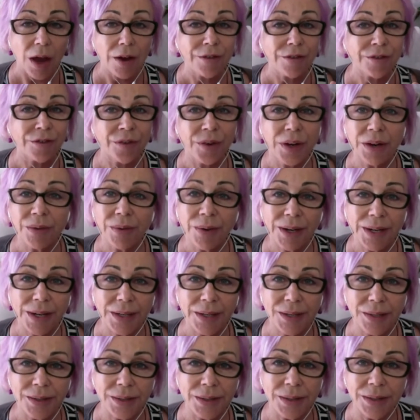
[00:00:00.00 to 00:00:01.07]
Free
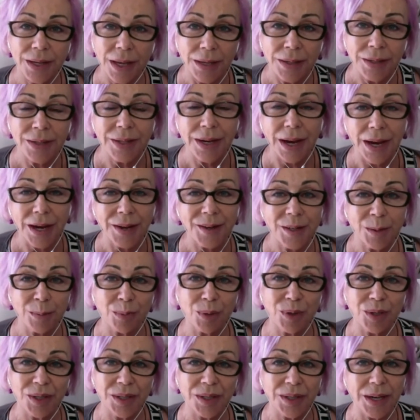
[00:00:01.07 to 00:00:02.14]
Reading Sunday
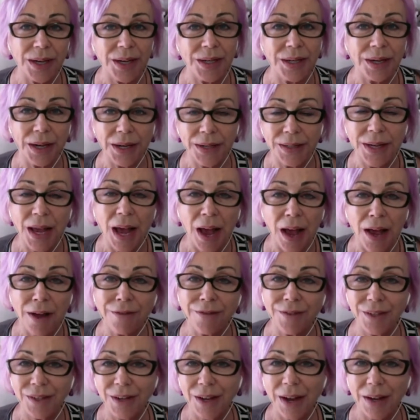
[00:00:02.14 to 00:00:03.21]
is
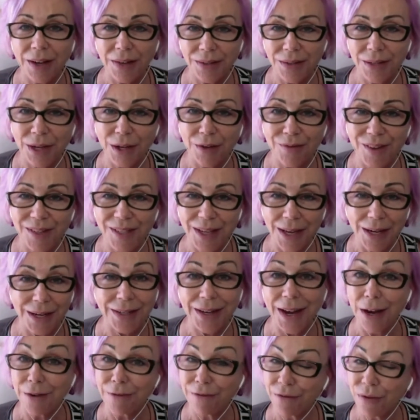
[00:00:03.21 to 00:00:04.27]
after Selfie
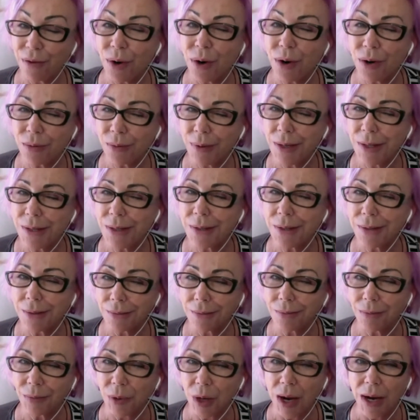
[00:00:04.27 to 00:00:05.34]
Saturday for a
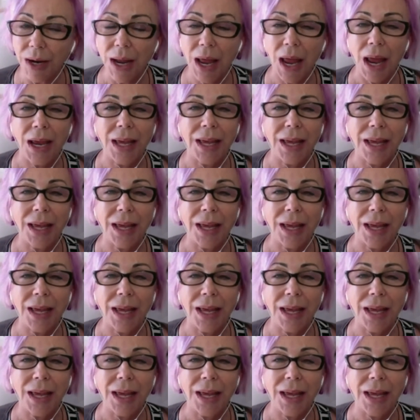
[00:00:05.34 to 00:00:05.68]
reason, right?